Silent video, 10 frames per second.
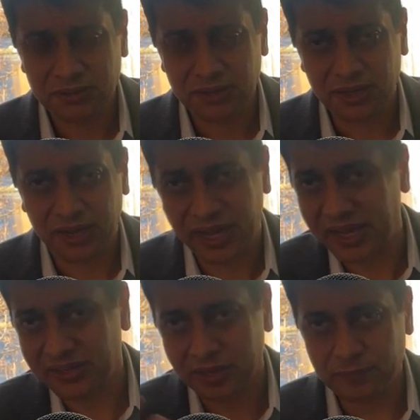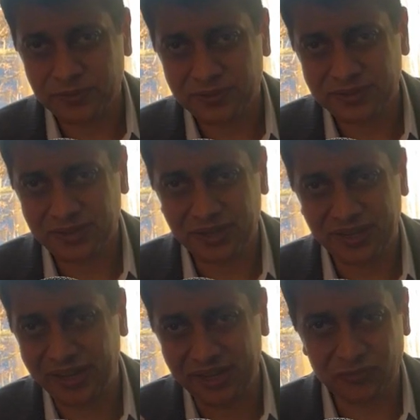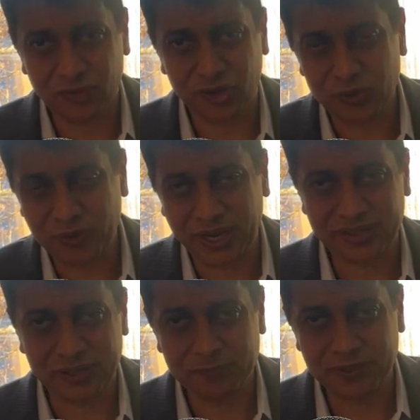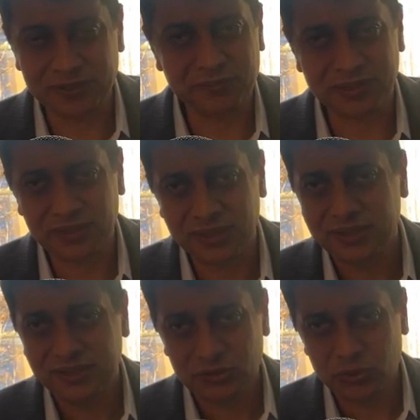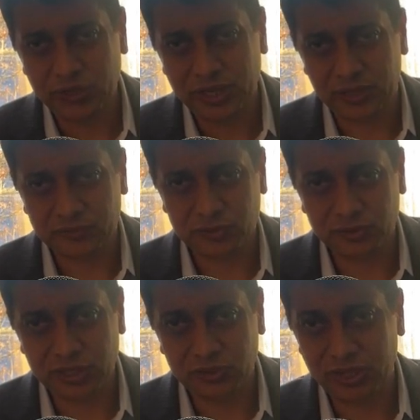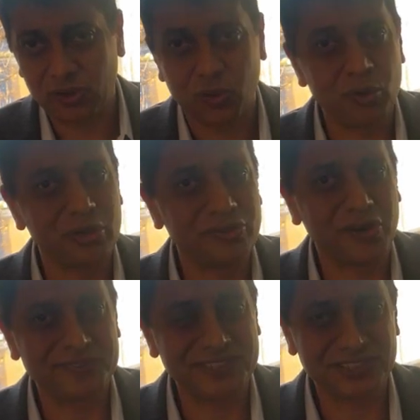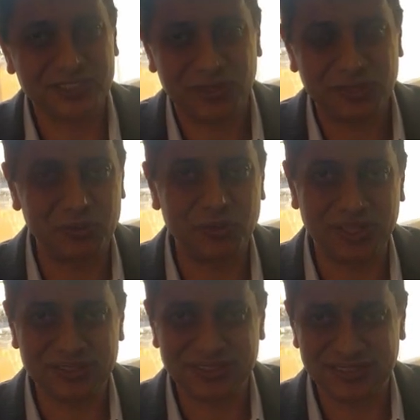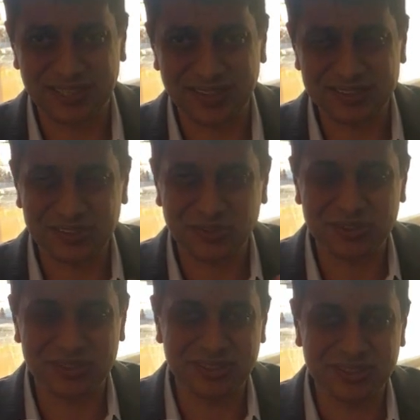high rep high volume, high rep in, but doing enough so that you cannot hold a conversation when you're doing the exercise. That's how the